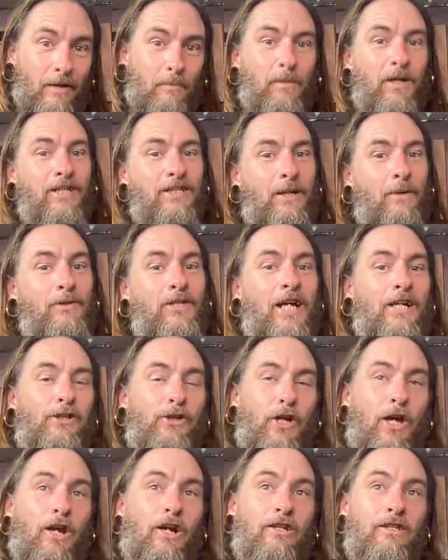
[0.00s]
because I was
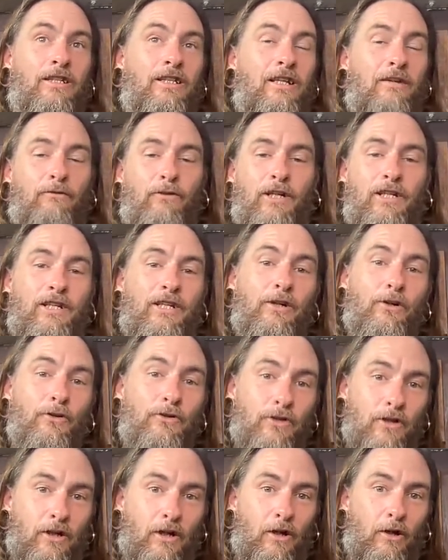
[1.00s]
actually on a delivery
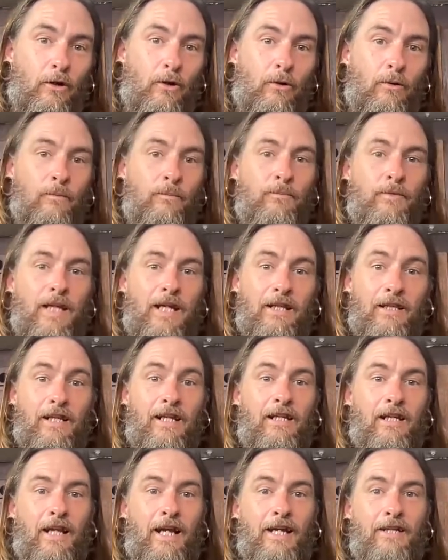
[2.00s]
years ago in the
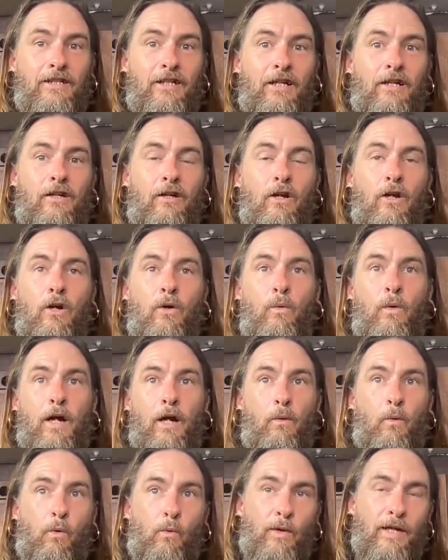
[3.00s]
Atlantic,
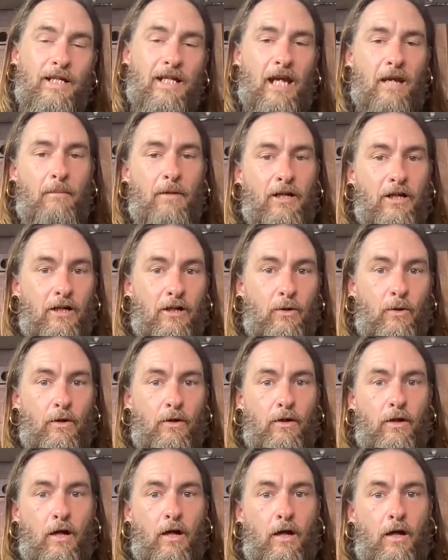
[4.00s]
where when we came into
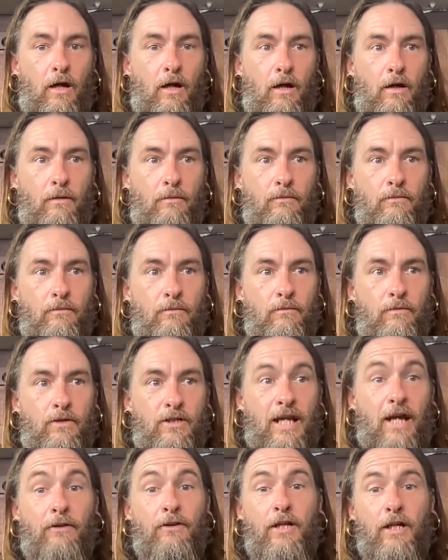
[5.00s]
North
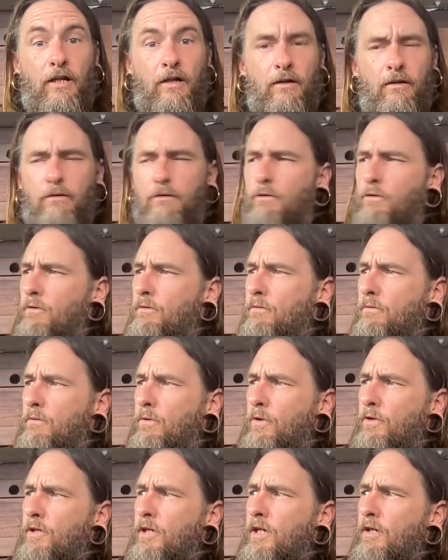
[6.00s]

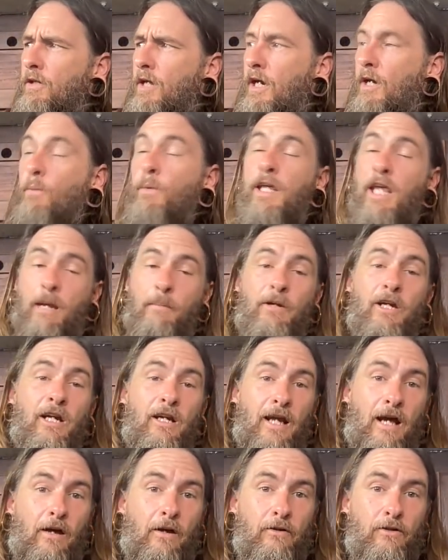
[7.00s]
Carolina, we came in
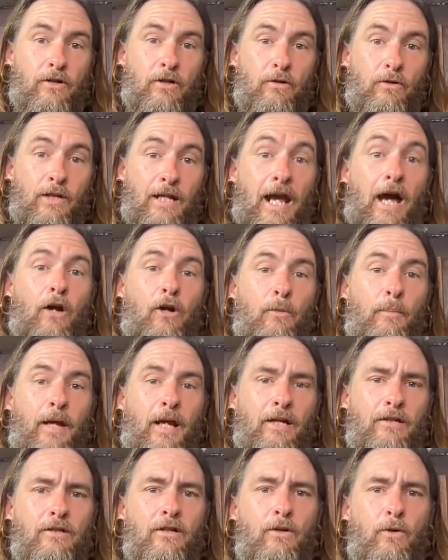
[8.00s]
and out to the Outer
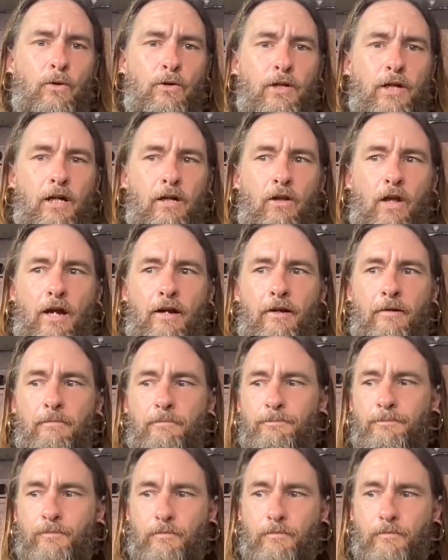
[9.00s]
Banks in North Carolina,